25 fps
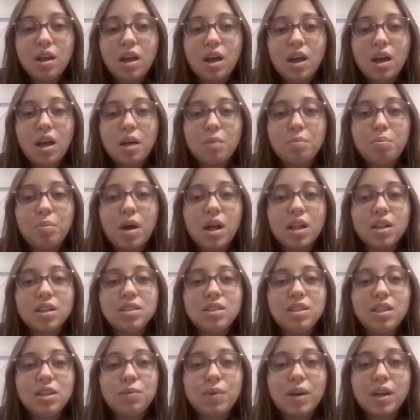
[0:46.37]

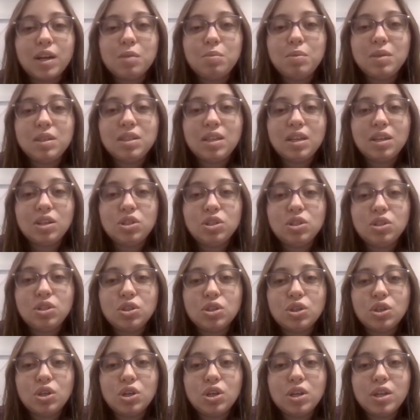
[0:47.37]
Policy
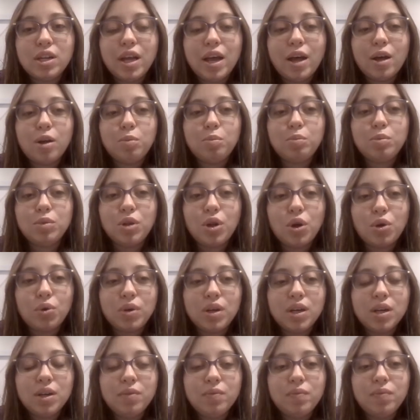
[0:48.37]
recommendations could help
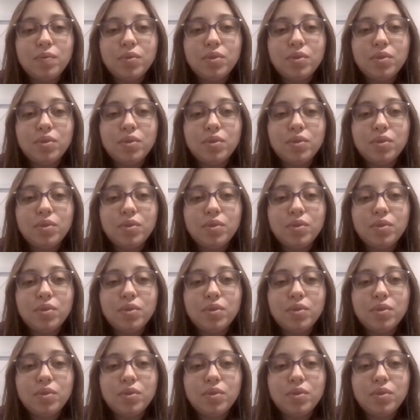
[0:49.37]
lower